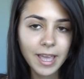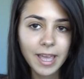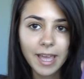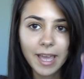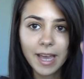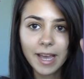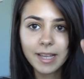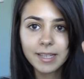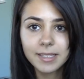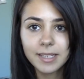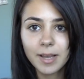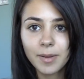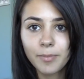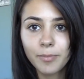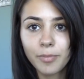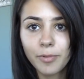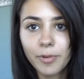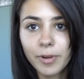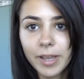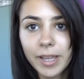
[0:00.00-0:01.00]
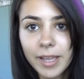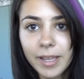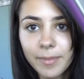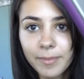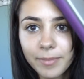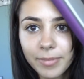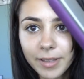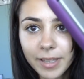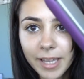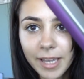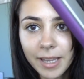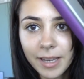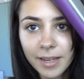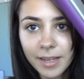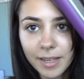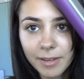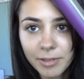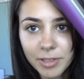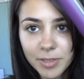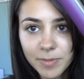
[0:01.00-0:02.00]
It has a buoyant
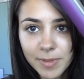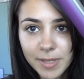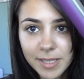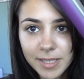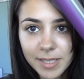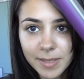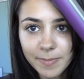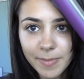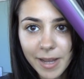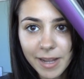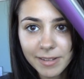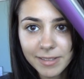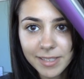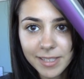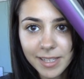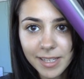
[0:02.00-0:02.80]
plate, which means it's bouncy.